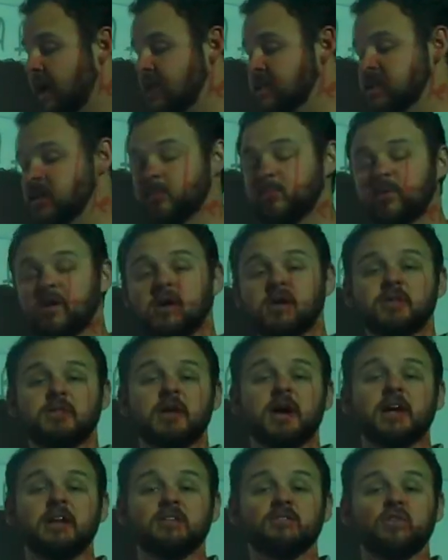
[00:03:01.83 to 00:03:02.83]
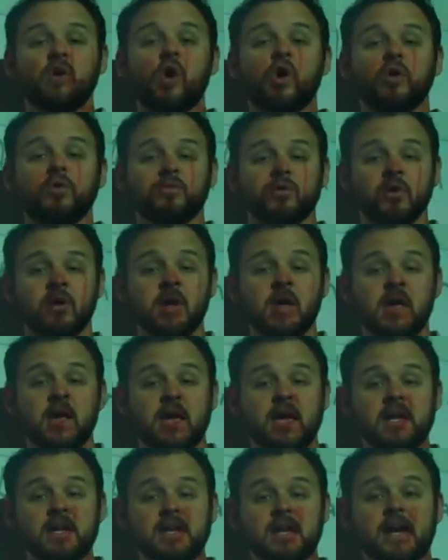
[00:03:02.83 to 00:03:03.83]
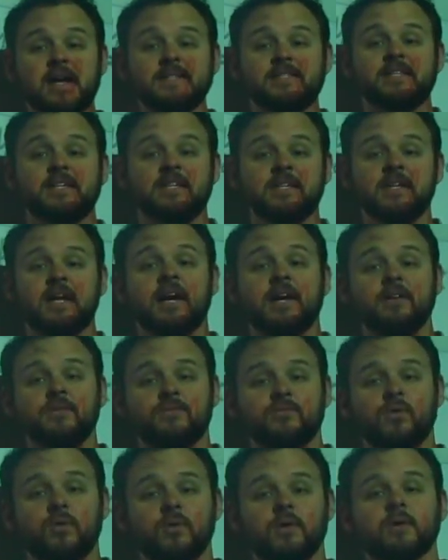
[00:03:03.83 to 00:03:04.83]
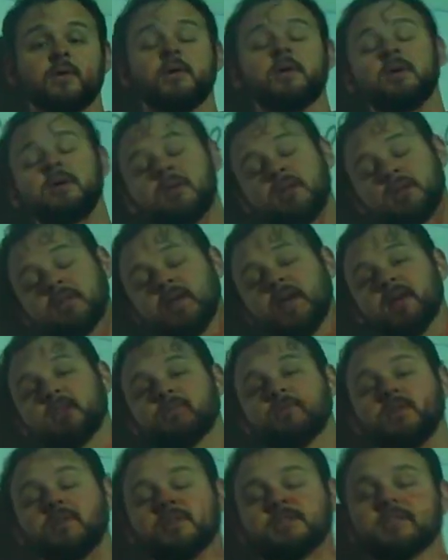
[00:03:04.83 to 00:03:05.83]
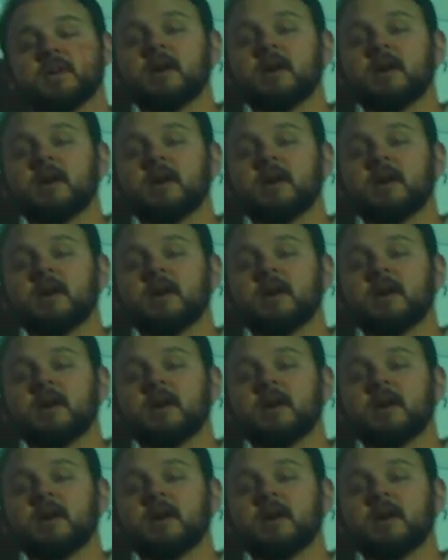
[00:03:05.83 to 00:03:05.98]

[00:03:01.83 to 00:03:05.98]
and the apartheid is over in 1994. Thanks for your